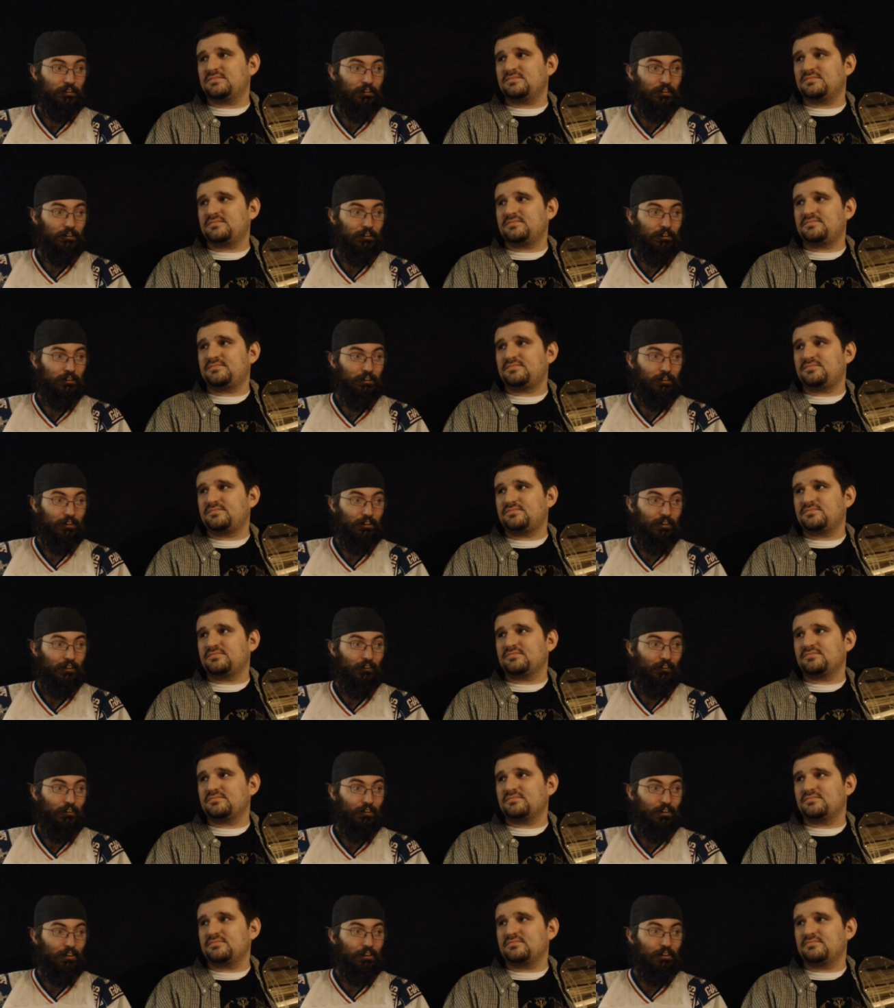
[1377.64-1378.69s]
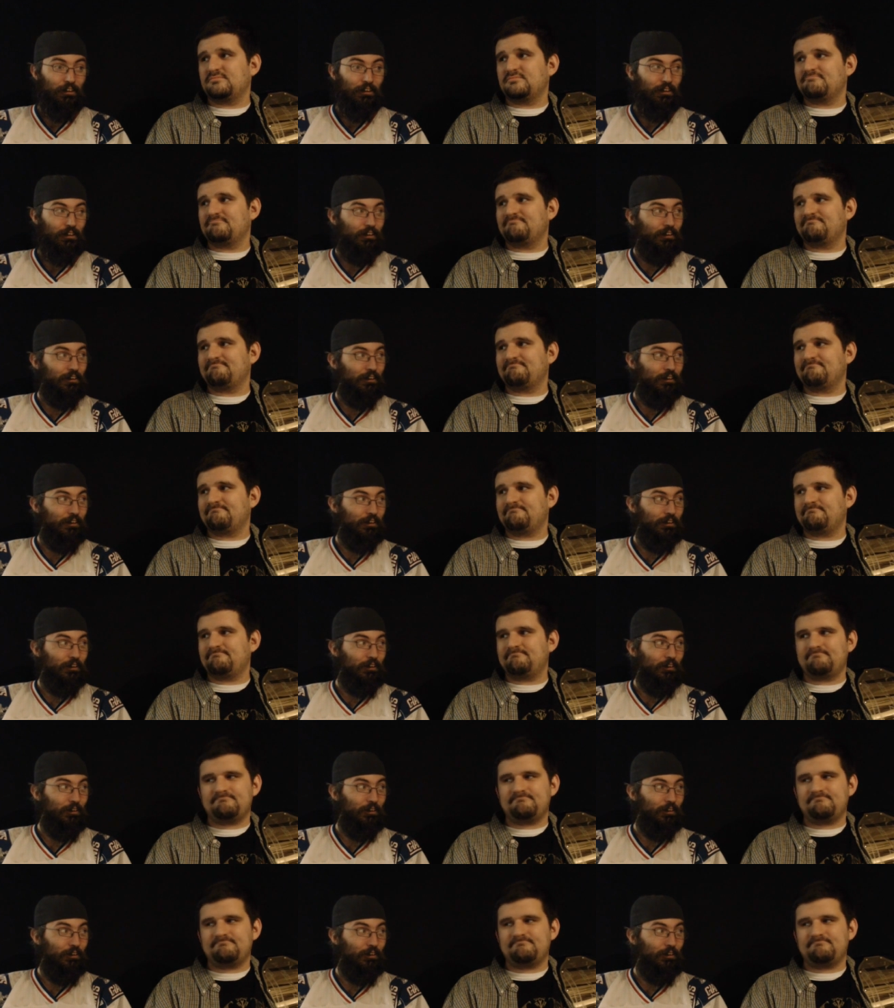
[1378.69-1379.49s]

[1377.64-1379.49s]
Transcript: (no one is talking)